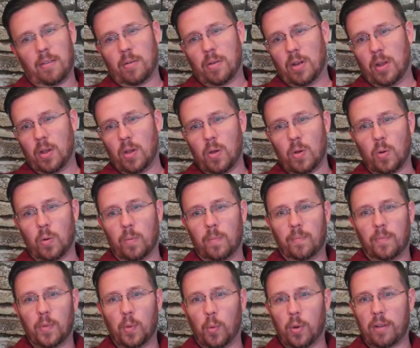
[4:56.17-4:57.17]
No.
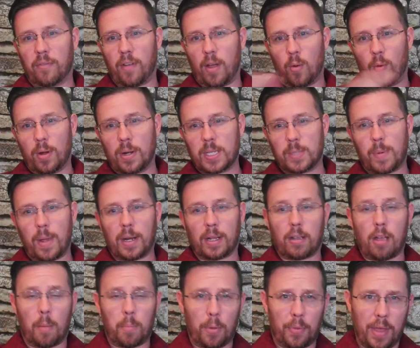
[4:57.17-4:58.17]
What if I want to spend a
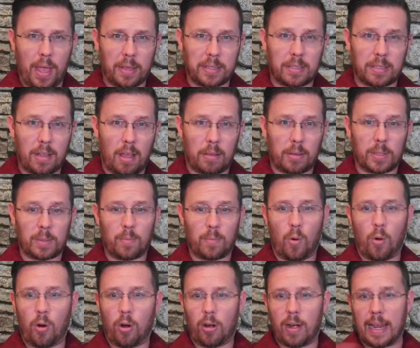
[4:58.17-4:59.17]
couple $1,000s
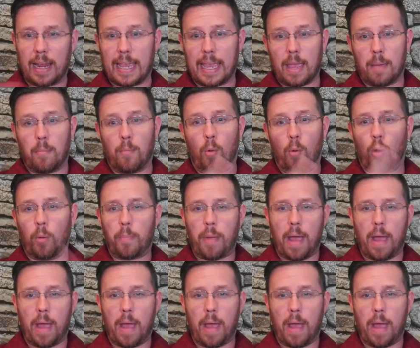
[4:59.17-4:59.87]
more and get more